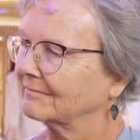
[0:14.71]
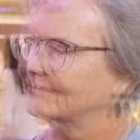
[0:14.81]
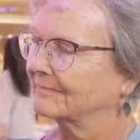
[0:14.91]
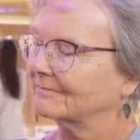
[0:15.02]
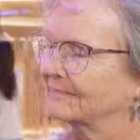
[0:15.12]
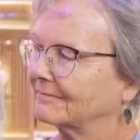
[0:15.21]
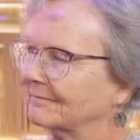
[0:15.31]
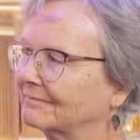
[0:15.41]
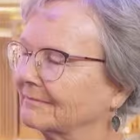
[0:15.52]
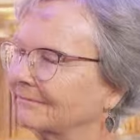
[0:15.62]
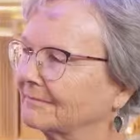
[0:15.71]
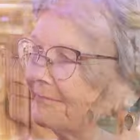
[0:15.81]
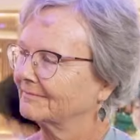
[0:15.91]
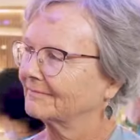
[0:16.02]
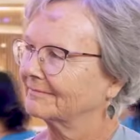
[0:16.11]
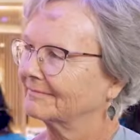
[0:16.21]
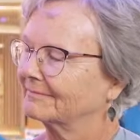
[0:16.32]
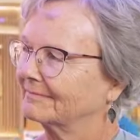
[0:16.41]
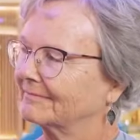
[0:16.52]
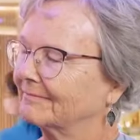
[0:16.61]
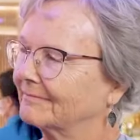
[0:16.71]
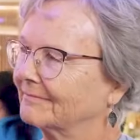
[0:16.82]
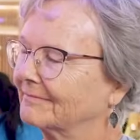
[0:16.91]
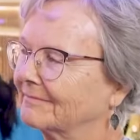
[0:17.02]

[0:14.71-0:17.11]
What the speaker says: The person shown says nothing.